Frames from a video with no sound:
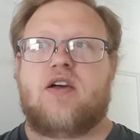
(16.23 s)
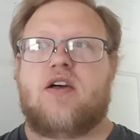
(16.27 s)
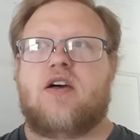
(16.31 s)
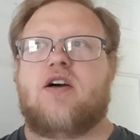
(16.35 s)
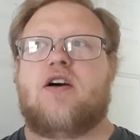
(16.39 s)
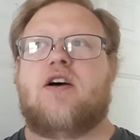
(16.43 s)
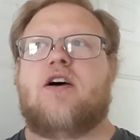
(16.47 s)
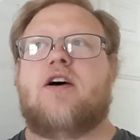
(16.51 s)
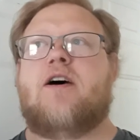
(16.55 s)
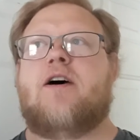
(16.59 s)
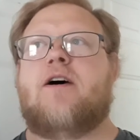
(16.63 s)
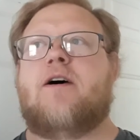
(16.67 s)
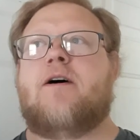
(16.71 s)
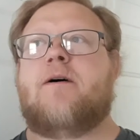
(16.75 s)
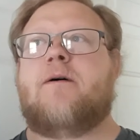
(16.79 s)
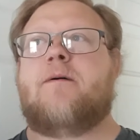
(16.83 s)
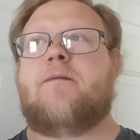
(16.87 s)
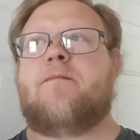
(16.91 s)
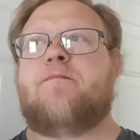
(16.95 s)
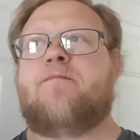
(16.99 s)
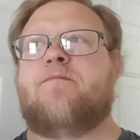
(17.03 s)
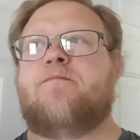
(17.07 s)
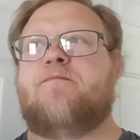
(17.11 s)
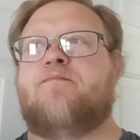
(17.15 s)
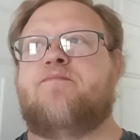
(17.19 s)

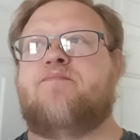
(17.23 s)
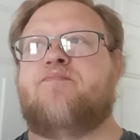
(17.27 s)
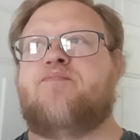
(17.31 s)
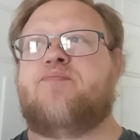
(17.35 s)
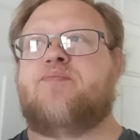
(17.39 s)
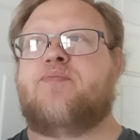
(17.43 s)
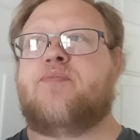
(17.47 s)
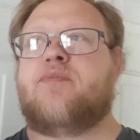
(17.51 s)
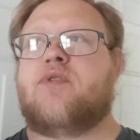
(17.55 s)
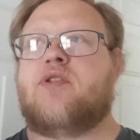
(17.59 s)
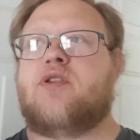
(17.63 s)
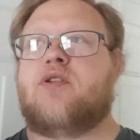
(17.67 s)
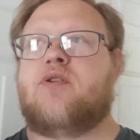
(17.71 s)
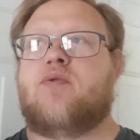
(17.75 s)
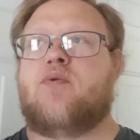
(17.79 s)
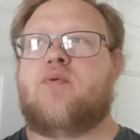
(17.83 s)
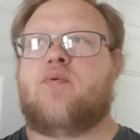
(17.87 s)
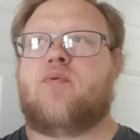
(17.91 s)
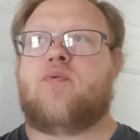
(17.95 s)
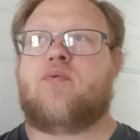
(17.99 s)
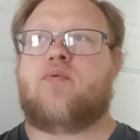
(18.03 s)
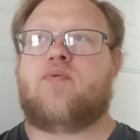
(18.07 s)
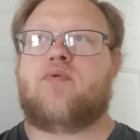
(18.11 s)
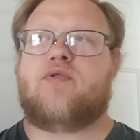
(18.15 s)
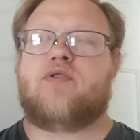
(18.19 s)
Um,
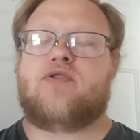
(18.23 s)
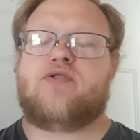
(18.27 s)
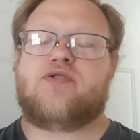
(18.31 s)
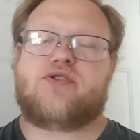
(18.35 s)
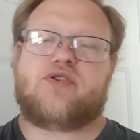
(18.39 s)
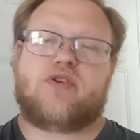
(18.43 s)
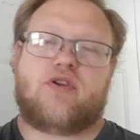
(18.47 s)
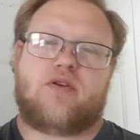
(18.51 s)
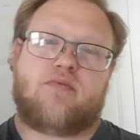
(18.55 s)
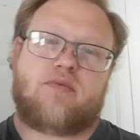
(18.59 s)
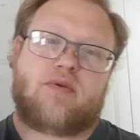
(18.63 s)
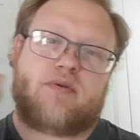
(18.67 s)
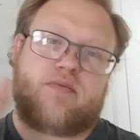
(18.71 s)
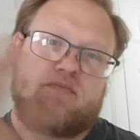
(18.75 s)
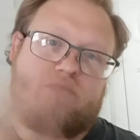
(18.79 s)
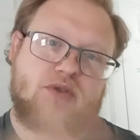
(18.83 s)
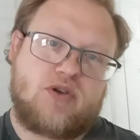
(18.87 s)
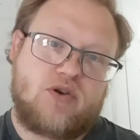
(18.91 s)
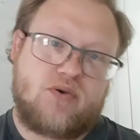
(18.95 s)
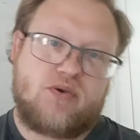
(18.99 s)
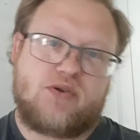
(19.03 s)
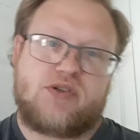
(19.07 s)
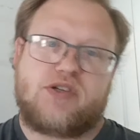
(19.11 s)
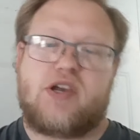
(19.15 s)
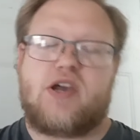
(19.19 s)
there's going to be
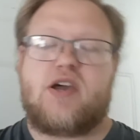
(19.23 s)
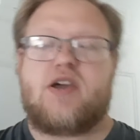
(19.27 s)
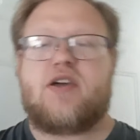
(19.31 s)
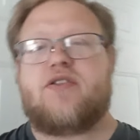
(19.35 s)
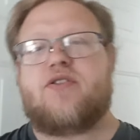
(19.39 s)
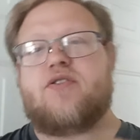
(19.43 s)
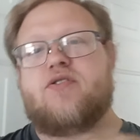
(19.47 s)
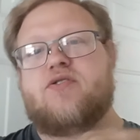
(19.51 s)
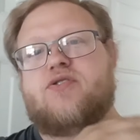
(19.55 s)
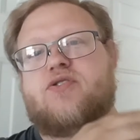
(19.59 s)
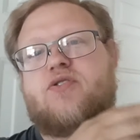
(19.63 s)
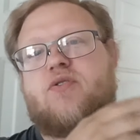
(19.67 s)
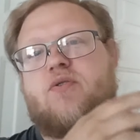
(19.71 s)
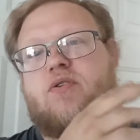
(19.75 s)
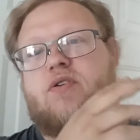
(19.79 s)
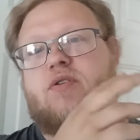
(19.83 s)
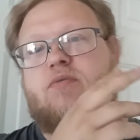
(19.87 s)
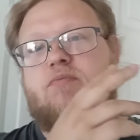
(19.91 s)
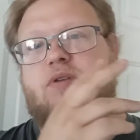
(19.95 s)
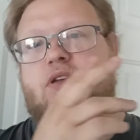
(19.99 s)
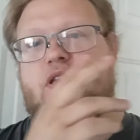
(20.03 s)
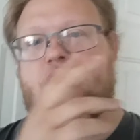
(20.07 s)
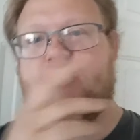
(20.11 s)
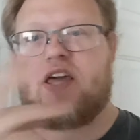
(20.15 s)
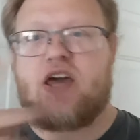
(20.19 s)
music, there's going to
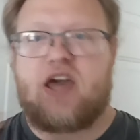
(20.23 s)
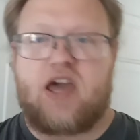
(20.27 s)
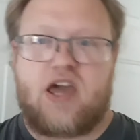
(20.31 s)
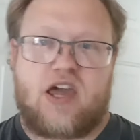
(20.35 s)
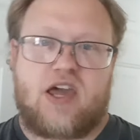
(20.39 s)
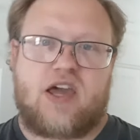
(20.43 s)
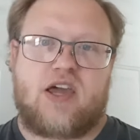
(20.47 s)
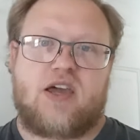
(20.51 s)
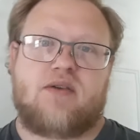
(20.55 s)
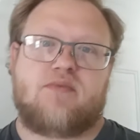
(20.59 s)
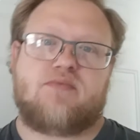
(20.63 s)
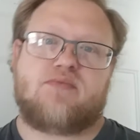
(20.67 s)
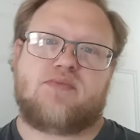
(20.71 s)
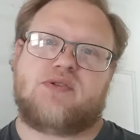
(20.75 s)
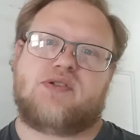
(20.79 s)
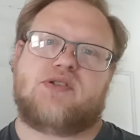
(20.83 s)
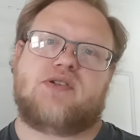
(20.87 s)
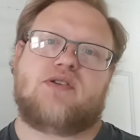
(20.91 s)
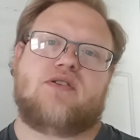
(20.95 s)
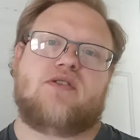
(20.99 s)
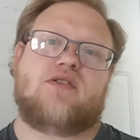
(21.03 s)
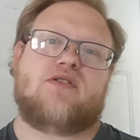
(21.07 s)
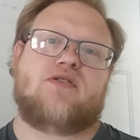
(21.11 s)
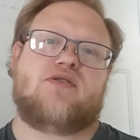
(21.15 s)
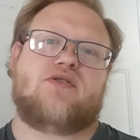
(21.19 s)
be
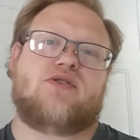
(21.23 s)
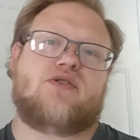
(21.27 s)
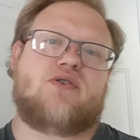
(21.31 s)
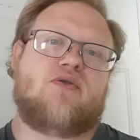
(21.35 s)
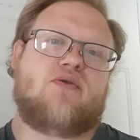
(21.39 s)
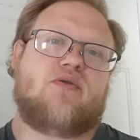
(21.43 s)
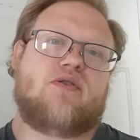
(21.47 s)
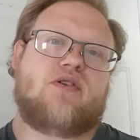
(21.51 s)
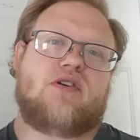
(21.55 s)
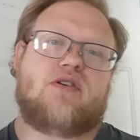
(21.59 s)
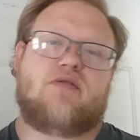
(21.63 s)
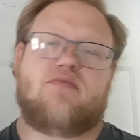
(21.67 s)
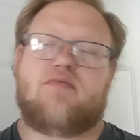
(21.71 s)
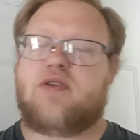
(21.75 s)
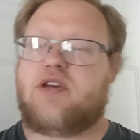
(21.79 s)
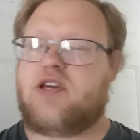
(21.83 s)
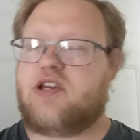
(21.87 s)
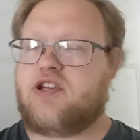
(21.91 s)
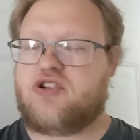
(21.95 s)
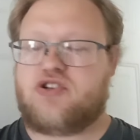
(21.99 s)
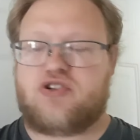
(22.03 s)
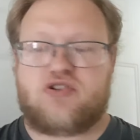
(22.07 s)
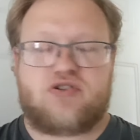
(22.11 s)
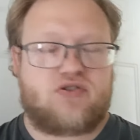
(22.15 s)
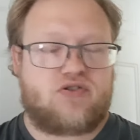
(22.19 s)
games, there's going to
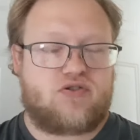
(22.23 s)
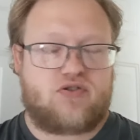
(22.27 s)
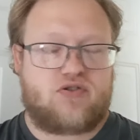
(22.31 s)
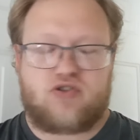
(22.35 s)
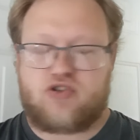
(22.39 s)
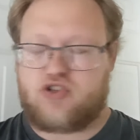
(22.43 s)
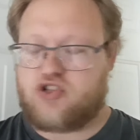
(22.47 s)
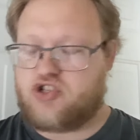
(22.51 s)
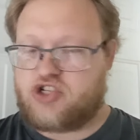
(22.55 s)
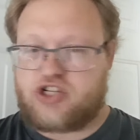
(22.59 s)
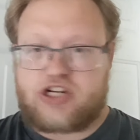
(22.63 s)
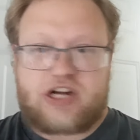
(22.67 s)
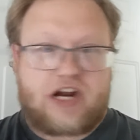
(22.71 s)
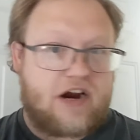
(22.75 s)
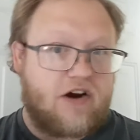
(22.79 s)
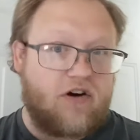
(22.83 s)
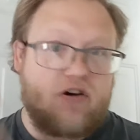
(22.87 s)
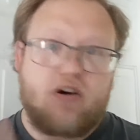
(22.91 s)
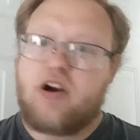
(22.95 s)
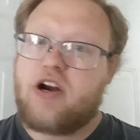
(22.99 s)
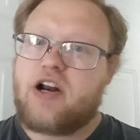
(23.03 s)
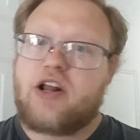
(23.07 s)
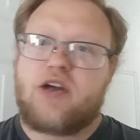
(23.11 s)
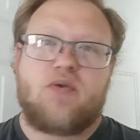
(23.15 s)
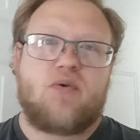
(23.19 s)
be
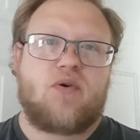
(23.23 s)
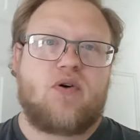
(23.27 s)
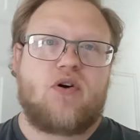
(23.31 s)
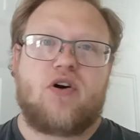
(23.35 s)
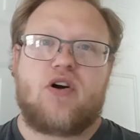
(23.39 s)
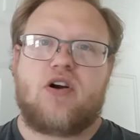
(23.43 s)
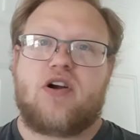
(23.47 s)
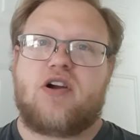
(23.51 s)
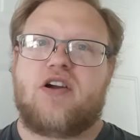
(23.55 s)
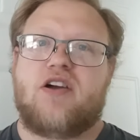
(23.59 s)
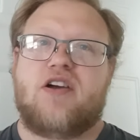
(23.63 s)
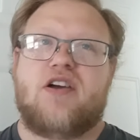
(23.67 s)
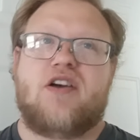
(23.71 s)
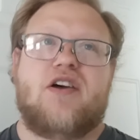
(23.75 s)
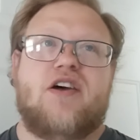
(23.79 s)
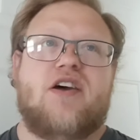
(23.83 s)
charity work,